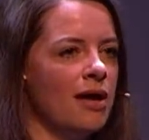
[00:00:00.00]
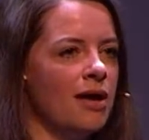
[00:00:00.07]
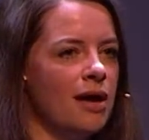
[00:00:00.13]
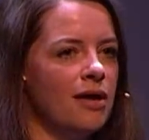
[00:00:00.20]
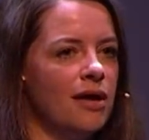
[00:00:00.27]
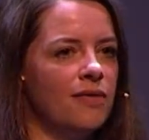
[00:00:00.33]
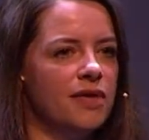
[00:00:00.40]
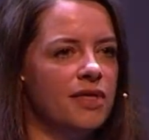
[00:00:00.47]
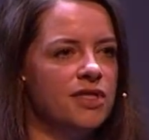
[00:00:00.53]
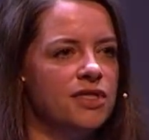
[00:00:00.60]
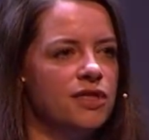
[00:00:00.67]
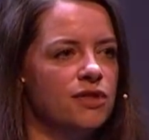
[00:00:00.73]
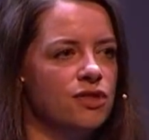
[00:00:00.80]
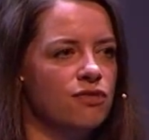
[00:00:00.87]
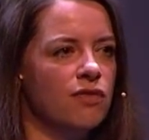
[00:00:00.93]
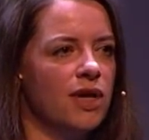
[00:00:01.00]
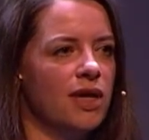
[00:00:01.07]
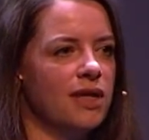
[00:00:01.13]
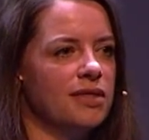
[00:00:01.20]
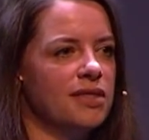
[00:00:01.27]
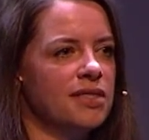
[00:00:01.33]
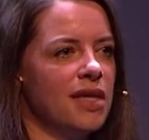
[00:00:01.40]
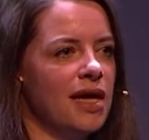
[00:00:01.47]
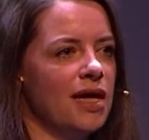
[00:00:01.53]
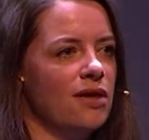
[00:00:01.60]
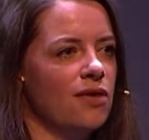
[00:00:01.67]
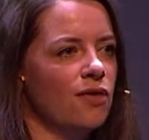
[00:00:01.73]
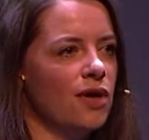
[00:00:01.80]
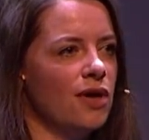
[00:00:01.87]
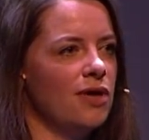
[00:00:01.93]
and others to really understand
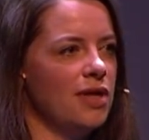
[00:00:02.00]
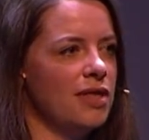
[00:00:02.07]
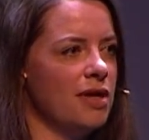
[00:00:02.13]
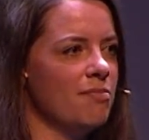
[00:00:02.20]
not only the